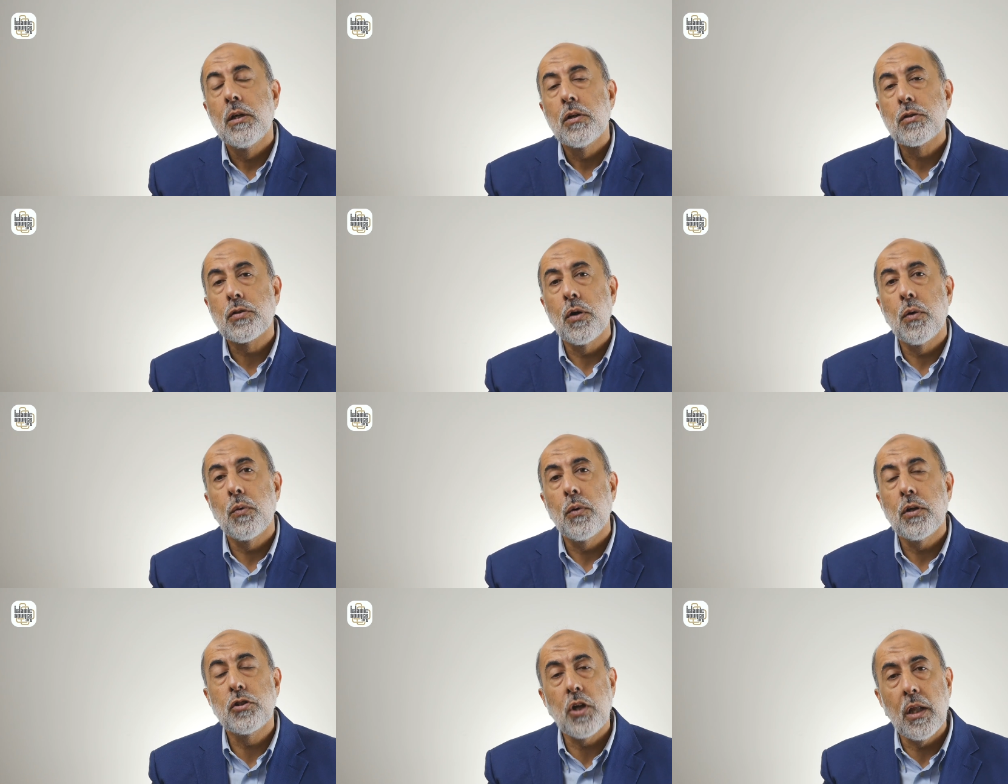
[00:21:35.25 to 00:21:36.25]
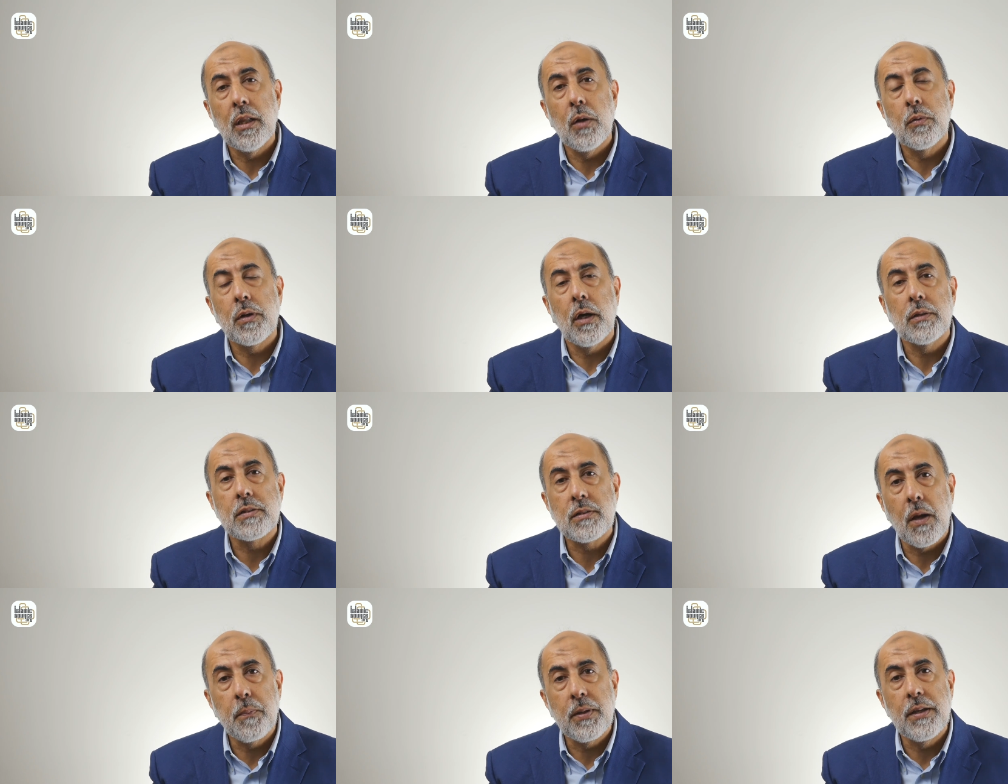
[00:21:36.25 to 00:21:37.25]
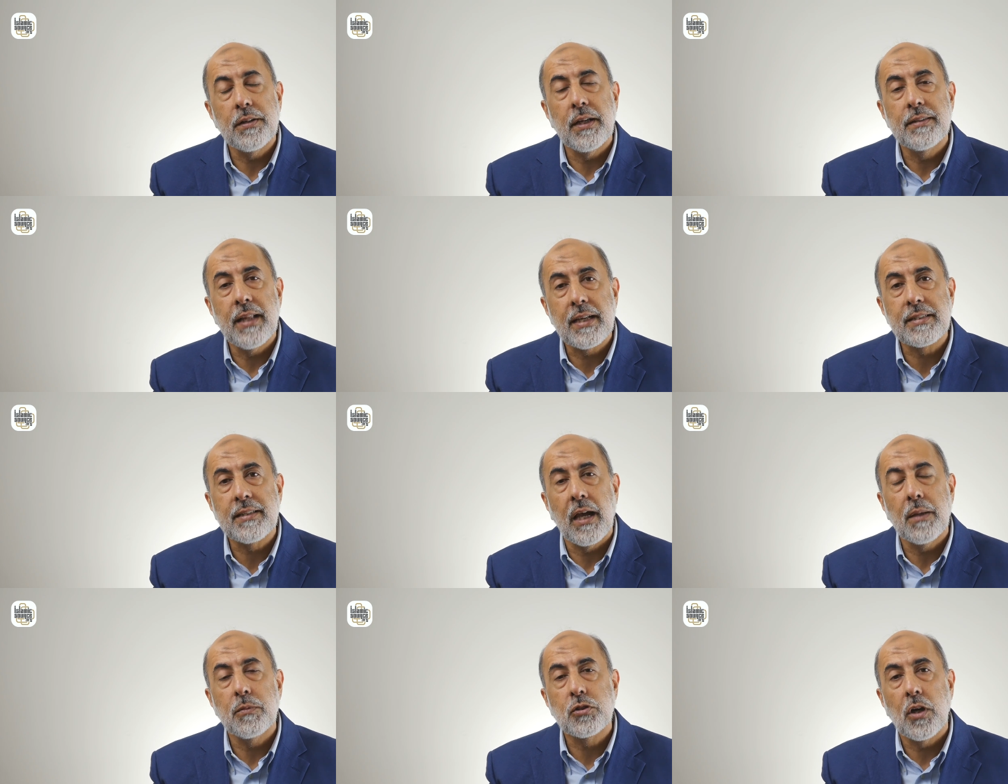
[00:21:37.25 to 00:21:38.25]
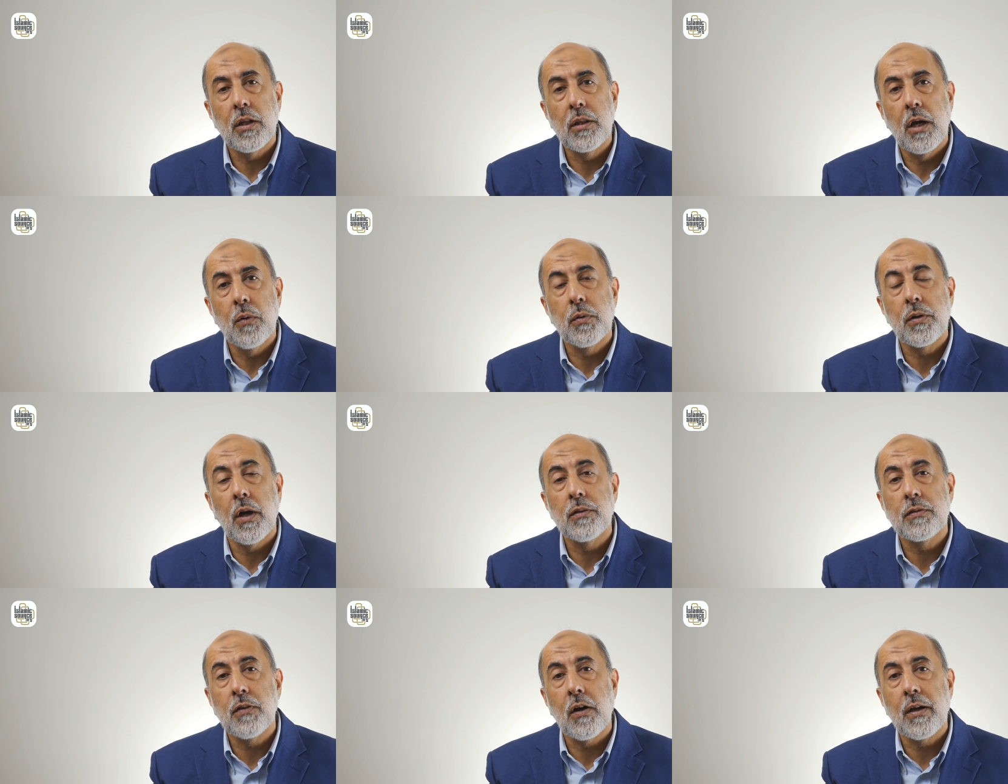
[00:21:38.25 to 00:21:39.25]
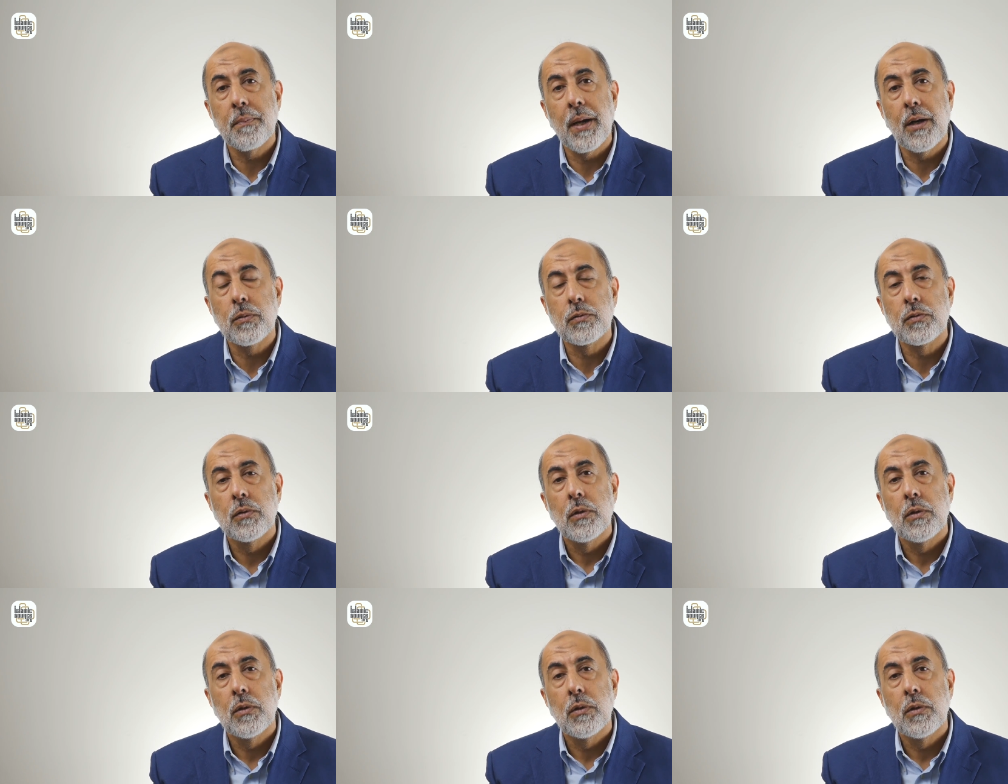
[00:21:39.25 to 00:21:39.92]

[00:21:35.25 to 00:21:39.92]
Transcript: So inshallah, we're going to stop here, and next time inshallah we're going to talk about